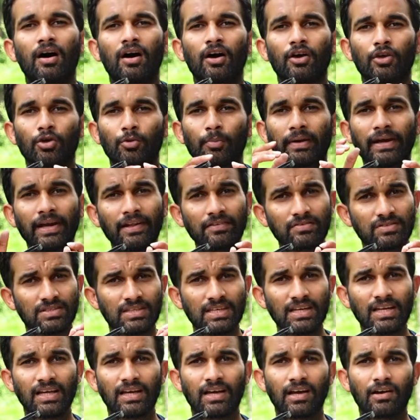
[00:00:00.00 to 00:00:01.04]
You might have
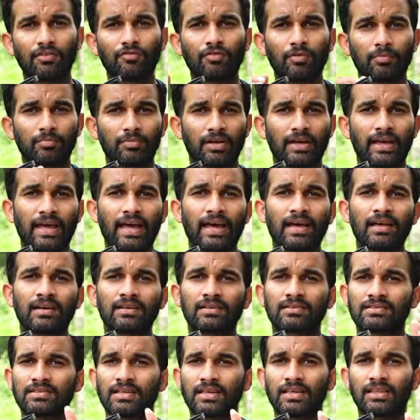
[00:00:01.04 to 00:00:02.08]
seen a gun from Gare
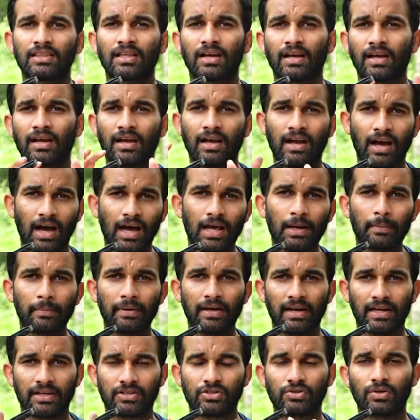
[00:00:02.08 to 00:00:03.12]
saying the
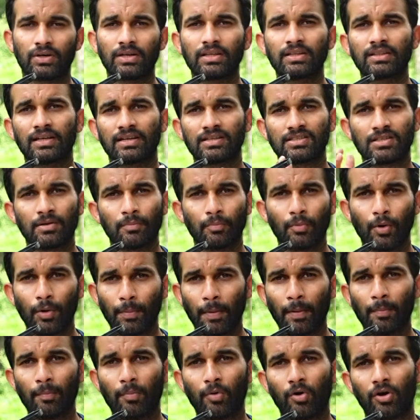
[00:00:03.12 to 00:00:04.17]
Carbine actually, that is a
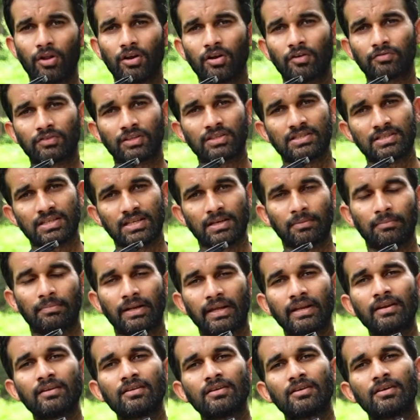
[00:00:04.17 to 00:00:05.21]
bullpup model of the
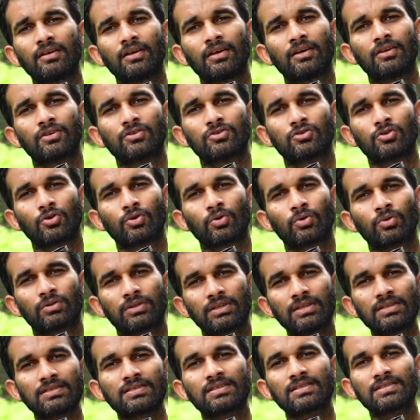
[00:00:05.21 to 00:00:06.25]
GM10. So
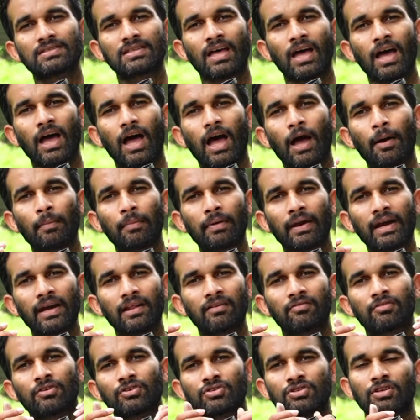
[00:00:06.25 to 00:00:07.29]
this is the
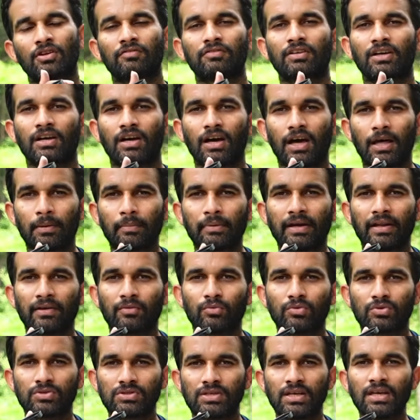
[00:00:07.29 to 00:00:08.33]
upgraded version of the Carbine, I
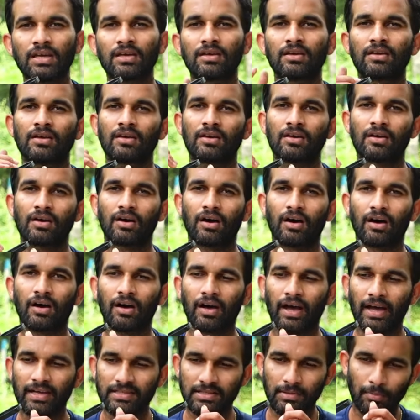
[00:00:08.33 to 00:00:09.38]
would say.
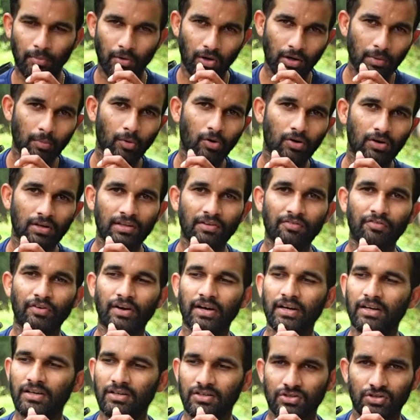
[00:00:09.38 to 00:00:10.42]
Has a body bottle in the
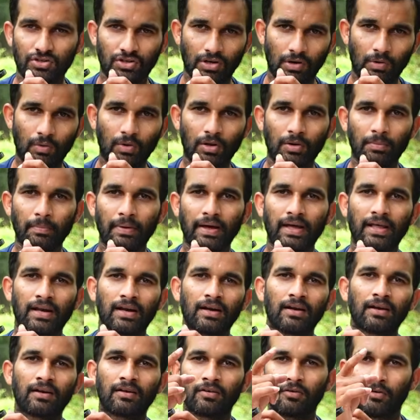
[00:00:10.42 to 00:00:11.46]
front, shrouded
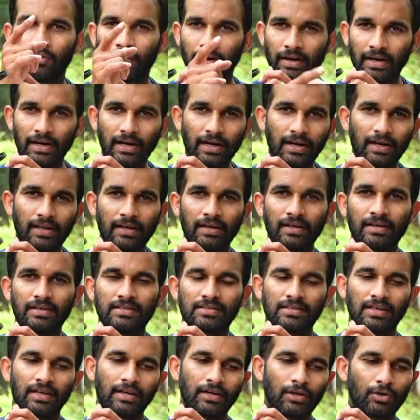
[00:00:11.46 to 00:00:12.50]
barrel, regulator
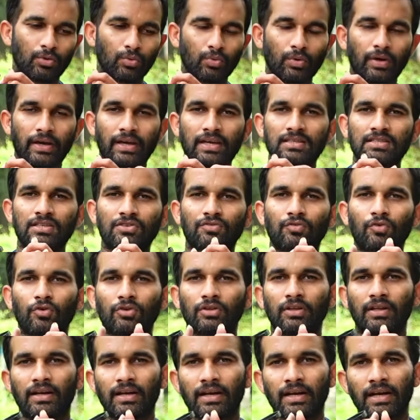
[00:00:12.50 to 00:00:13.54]
inside, 2 gauges for
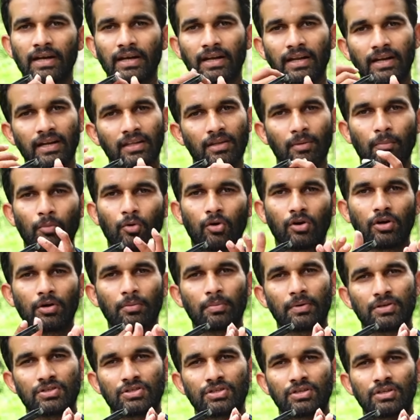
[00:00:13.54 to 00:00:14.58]
the regulator and the bottle
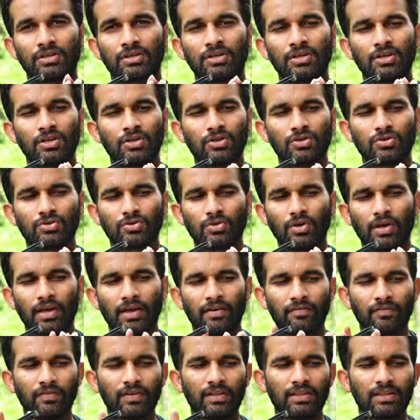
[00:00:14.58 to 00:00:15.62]
pressure. So
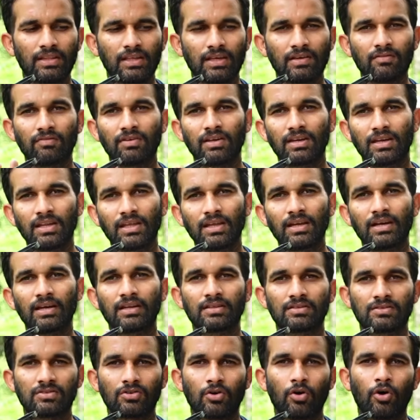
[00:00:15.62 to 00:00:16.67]
everything we need
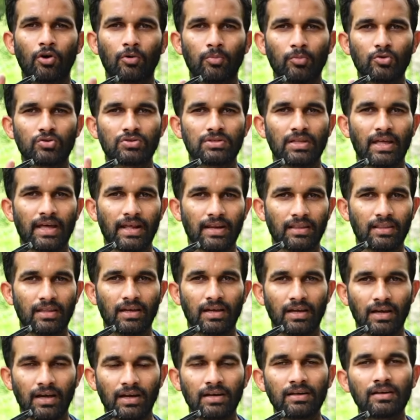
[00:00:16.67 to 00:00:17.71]
is almost there in the
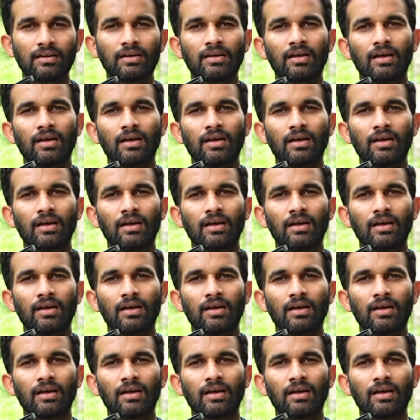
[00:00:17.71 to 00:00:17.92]
gun,